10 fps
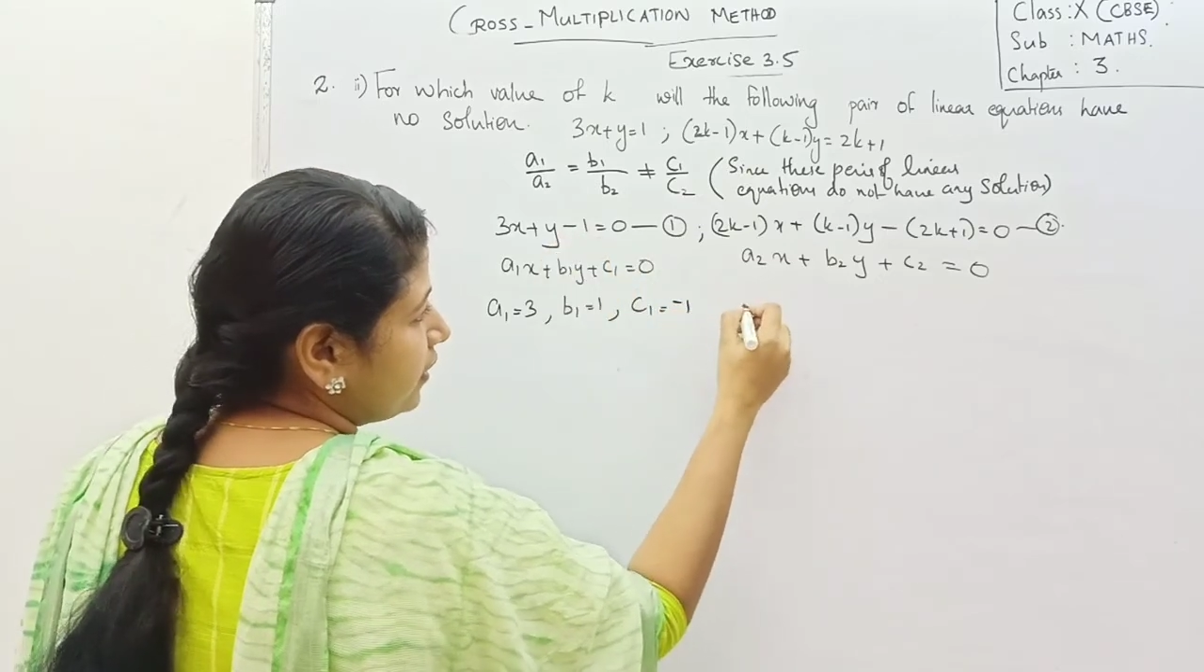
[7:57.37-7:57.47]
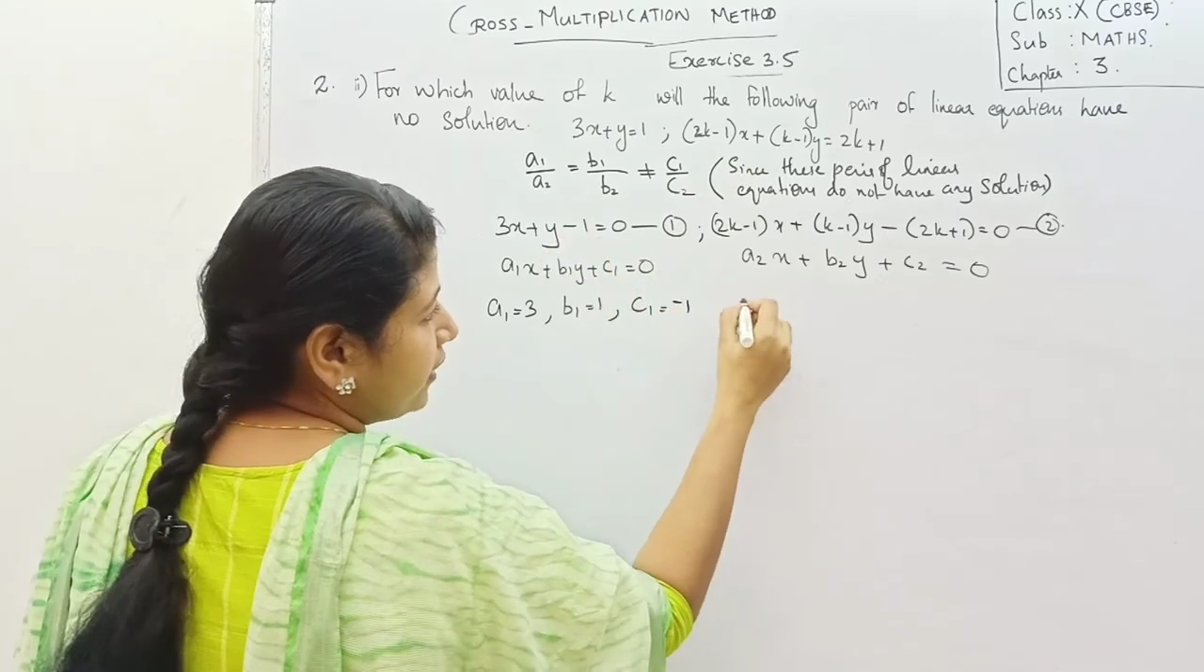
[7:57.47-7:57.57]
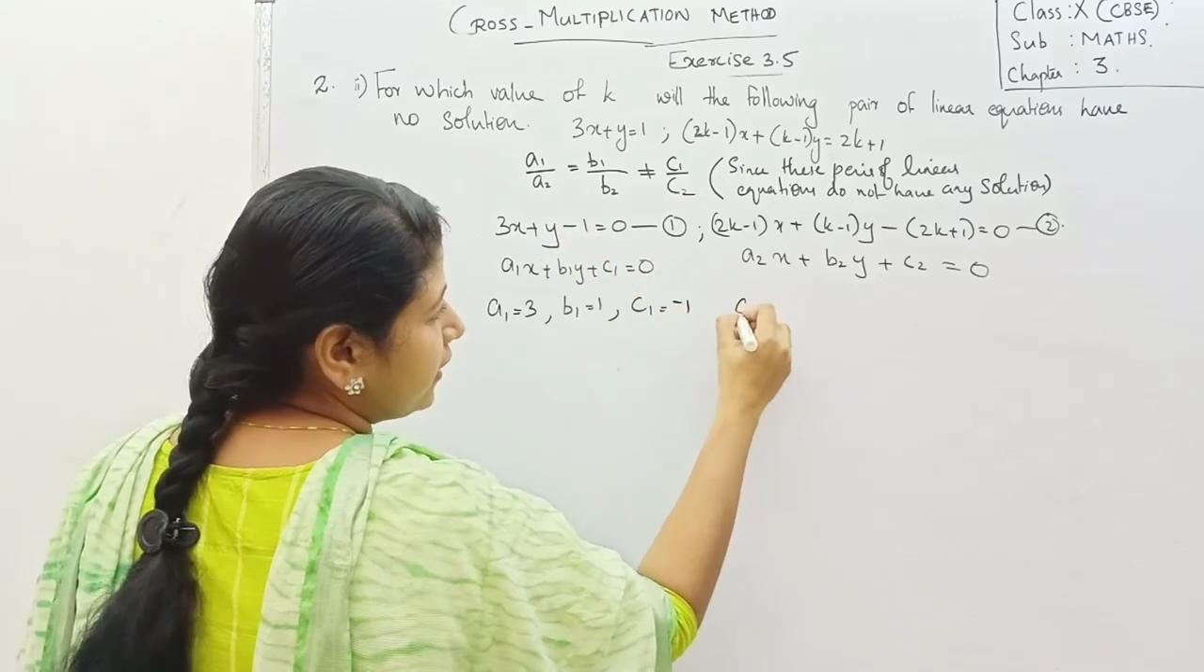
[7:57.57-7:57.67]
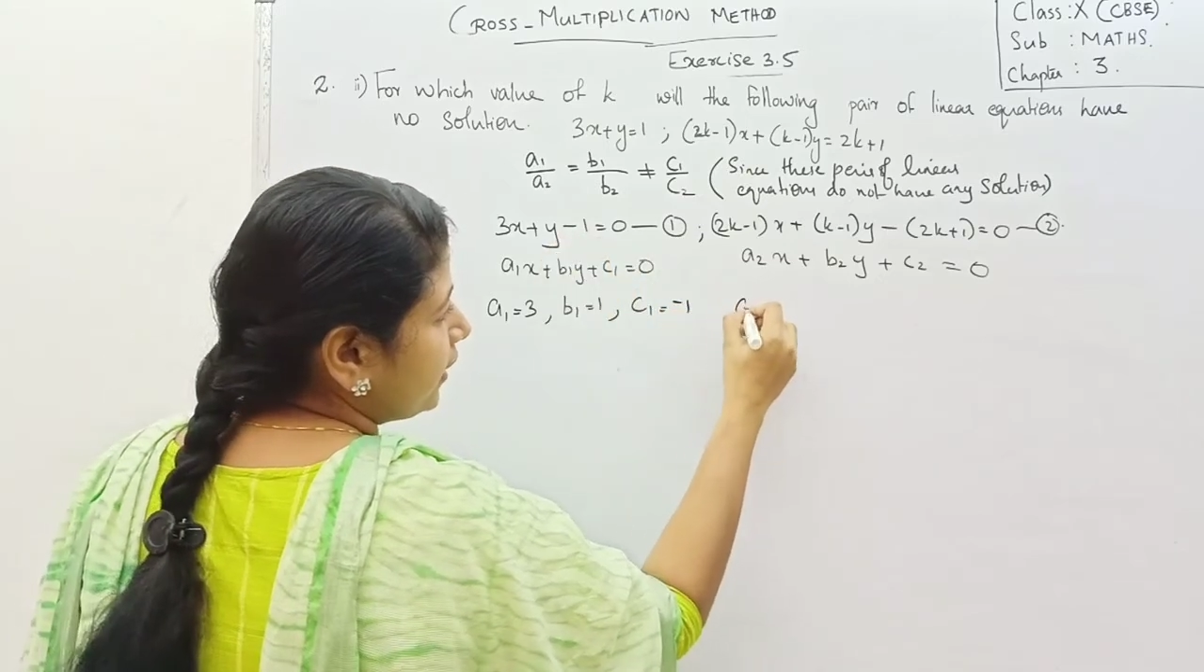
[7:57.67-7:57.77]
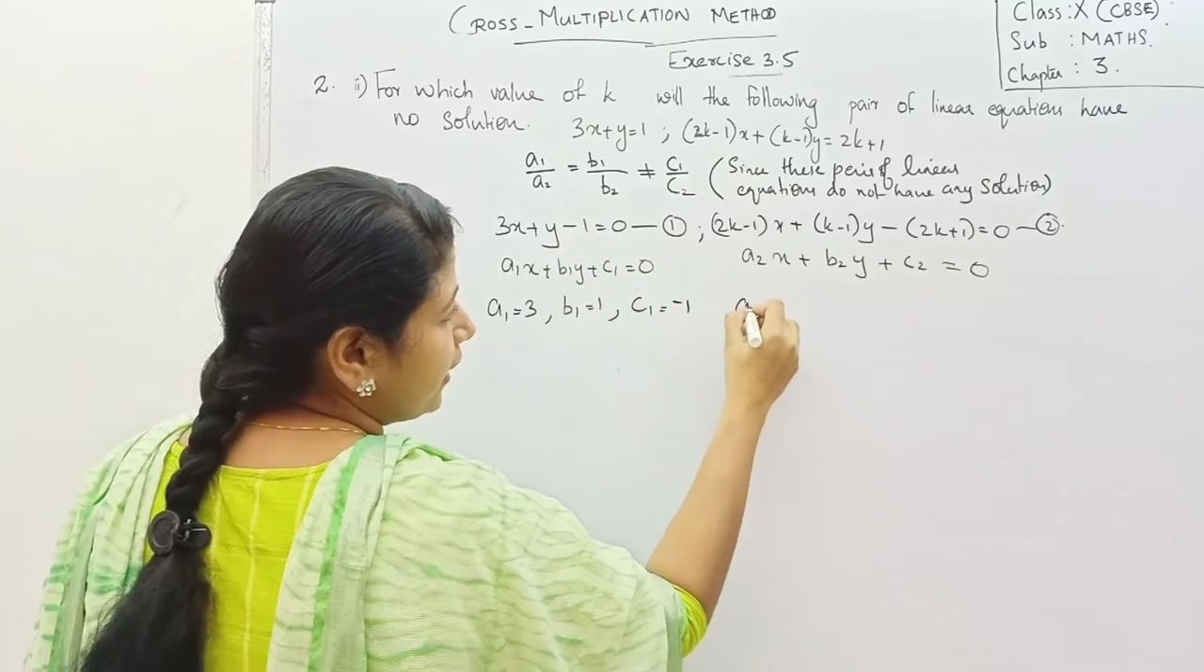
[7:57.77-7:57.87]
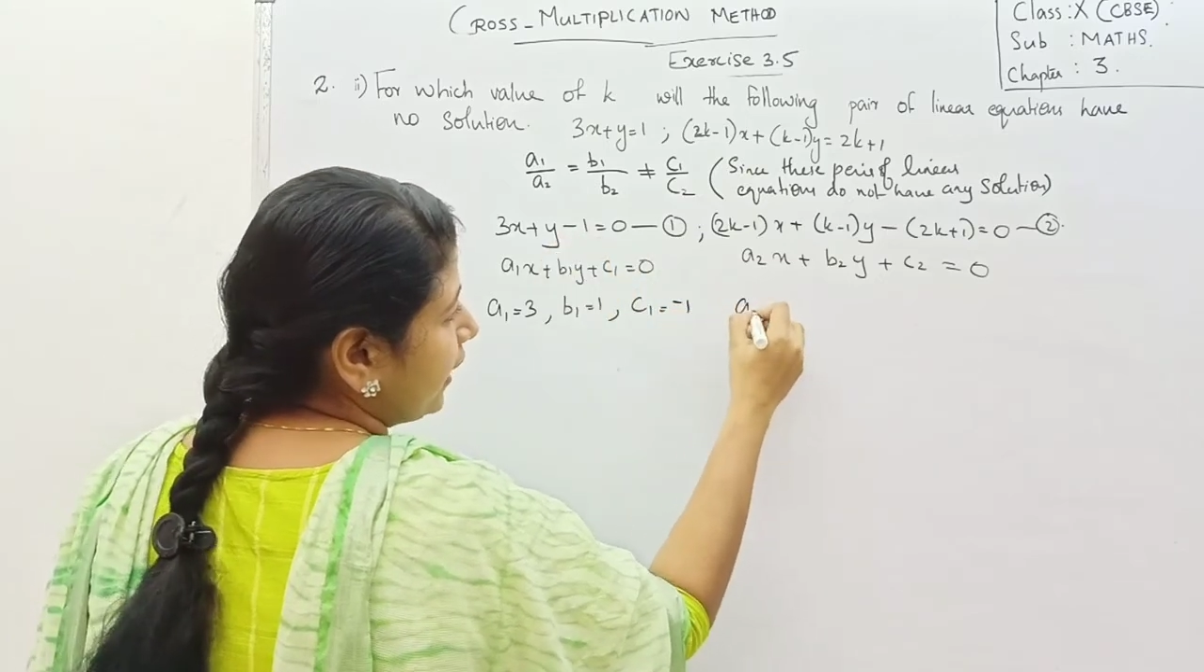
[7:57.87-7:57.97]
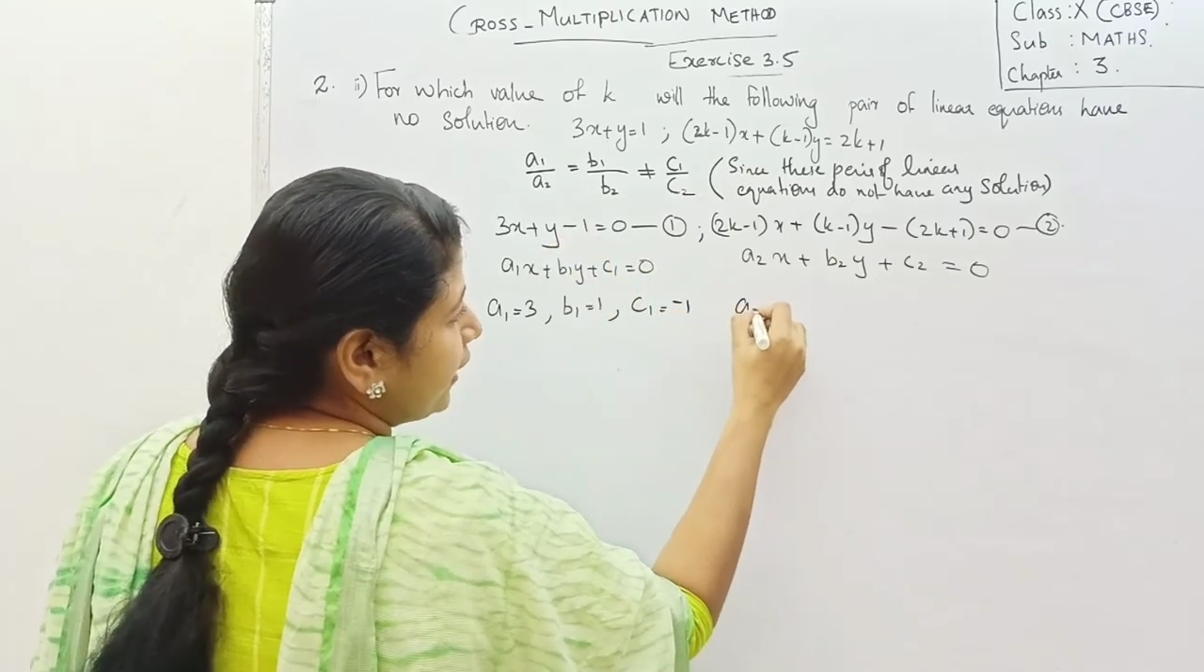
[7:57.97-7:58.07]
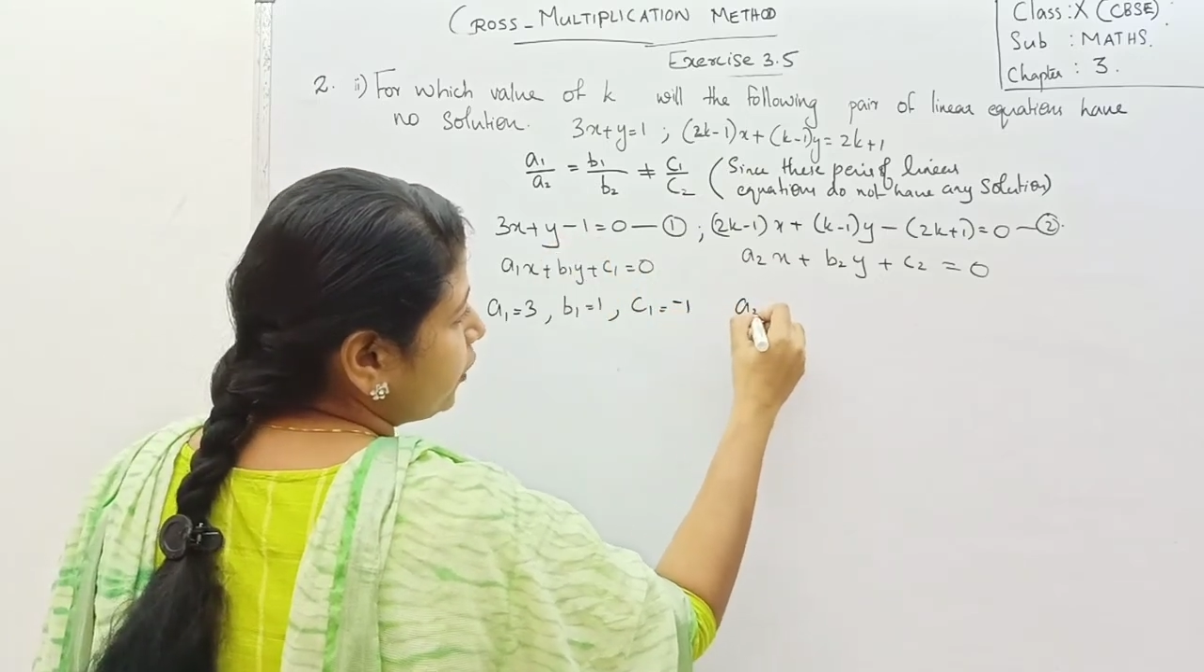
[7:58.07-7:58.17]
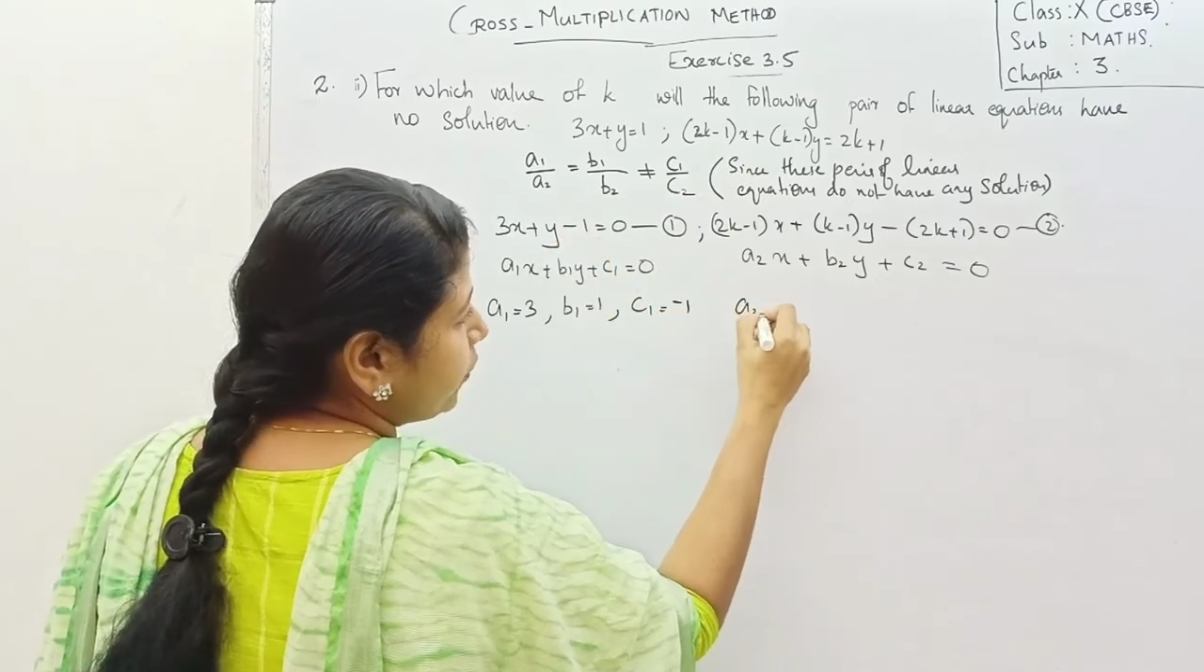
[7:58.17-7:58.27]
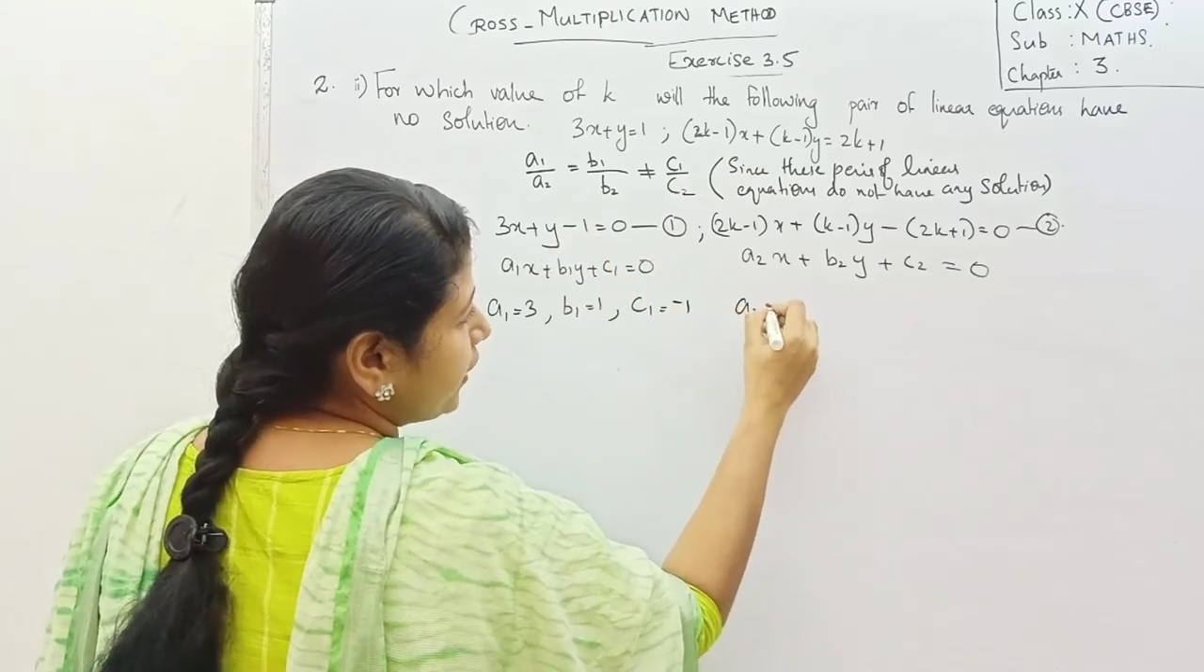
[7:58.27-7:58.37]
Here
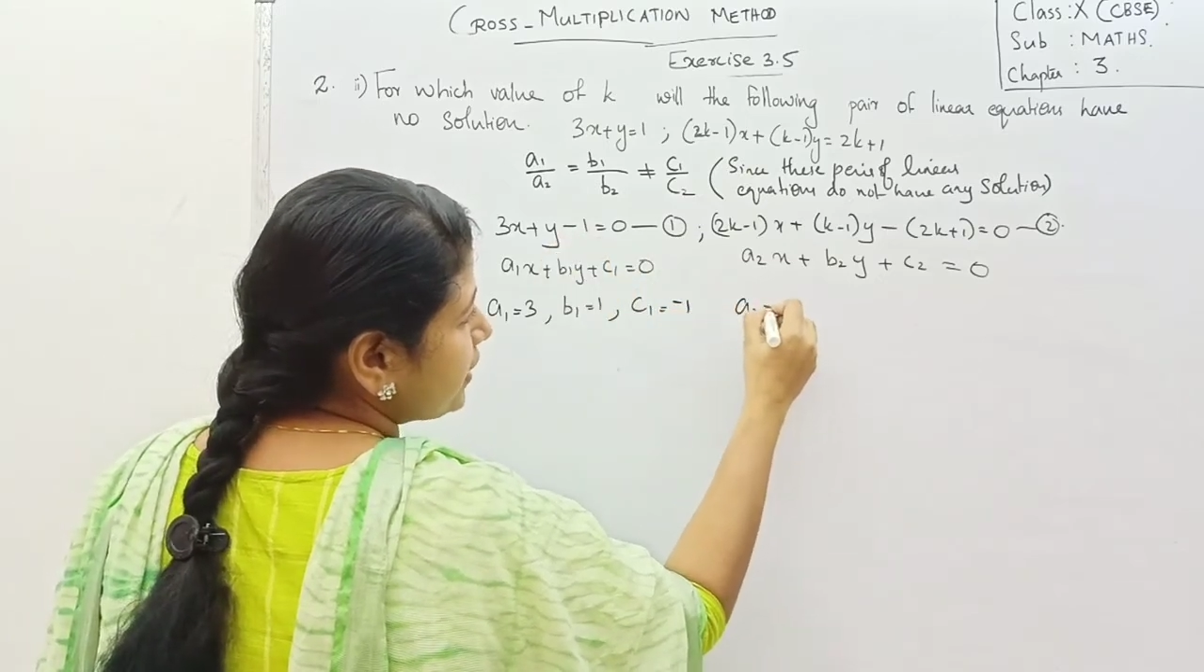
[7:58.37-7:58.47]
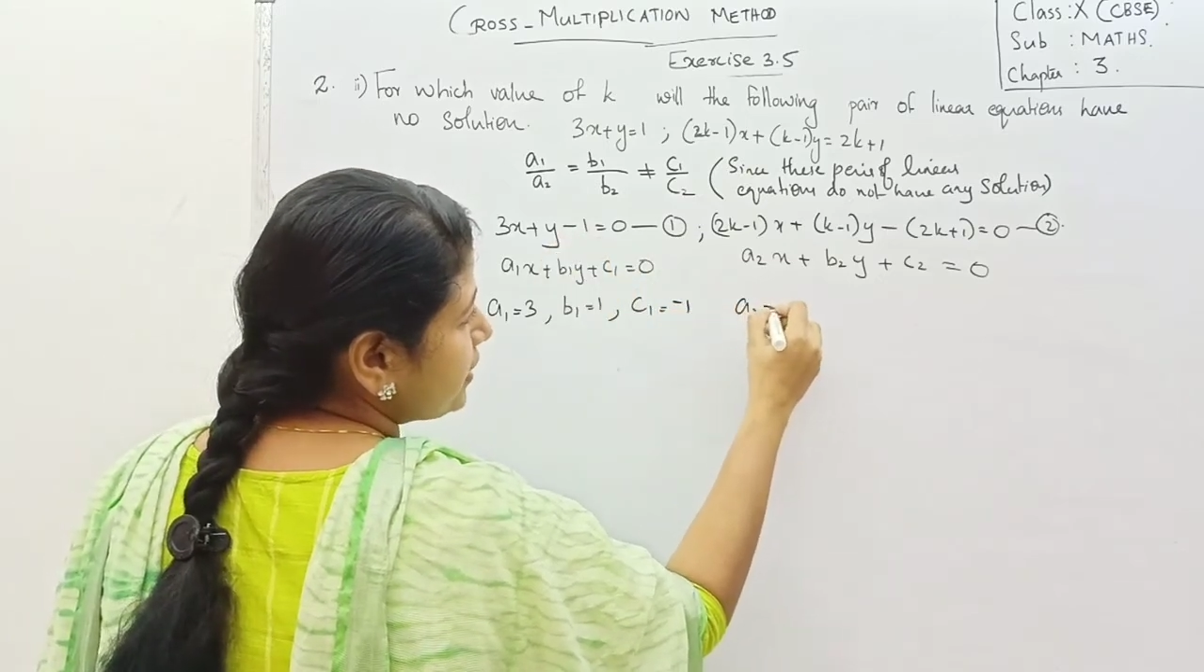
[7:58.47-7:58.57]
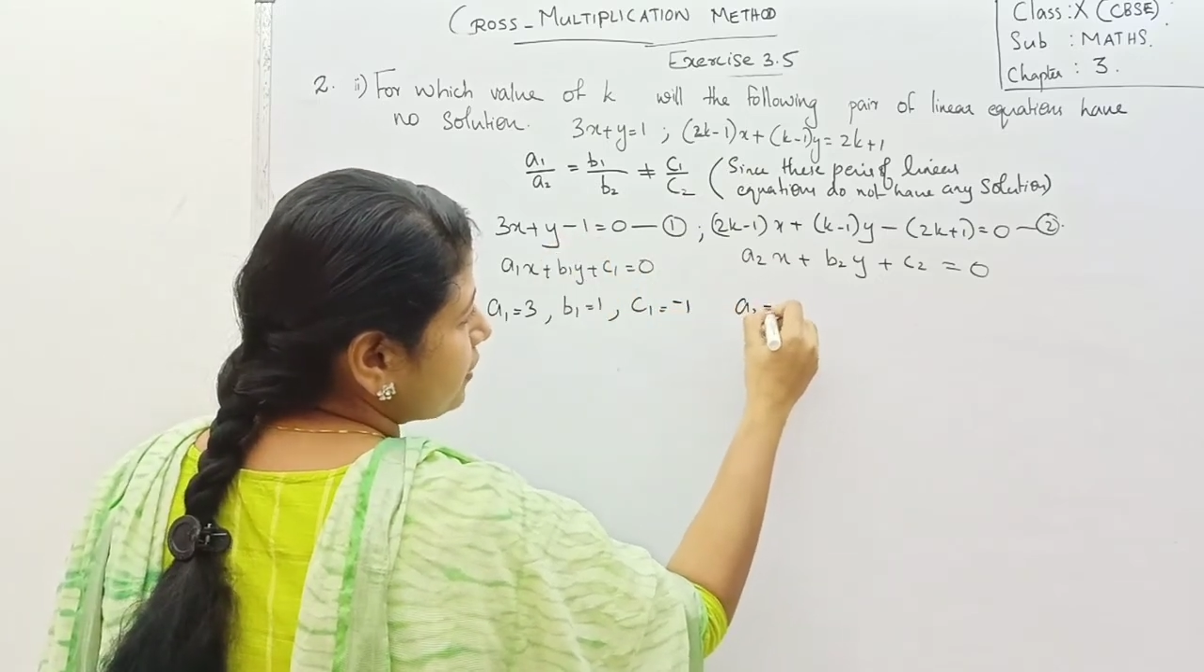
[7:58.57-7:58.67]
a2 is